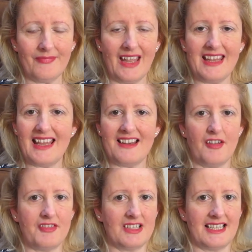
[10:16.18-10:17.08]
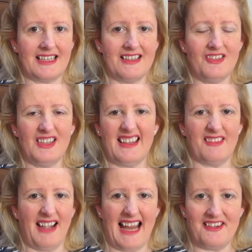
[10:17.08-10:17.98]
And then obviously you get the
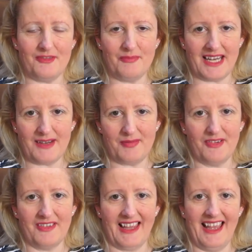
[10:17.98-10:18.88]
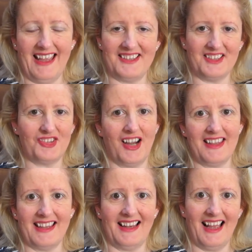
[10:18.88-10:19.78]
random people that just try
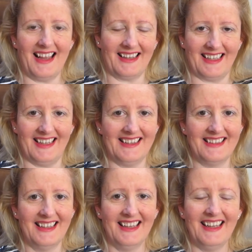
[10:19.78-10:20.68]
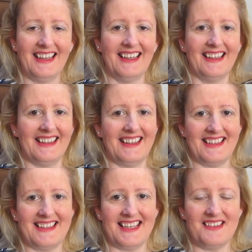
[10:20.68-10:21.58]
their luck and yeah,
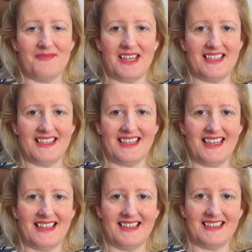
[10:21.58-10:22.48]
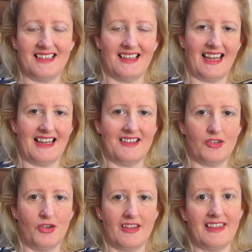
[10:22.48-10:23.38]
send messages, and
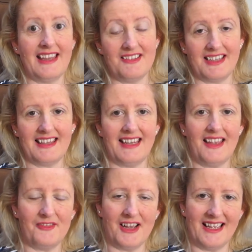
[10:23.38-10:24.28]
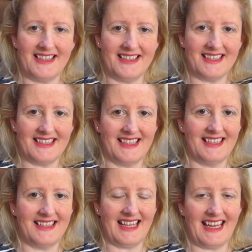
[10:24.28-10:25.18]
or then you get the other ones
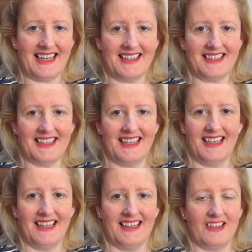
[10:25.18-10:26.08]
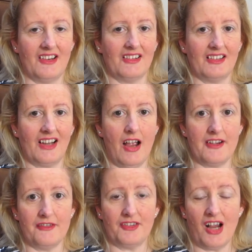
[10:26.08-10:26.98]
that, you know, kind
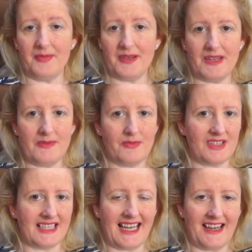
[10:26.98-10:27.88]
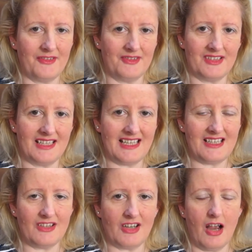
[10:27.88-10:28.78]
of copy people's accounts, and
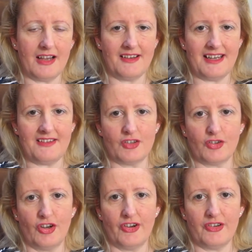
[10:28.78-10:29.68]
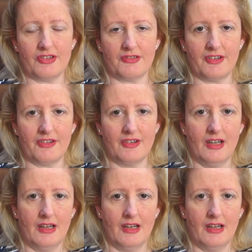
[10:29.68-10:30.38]
then you kind of have to go through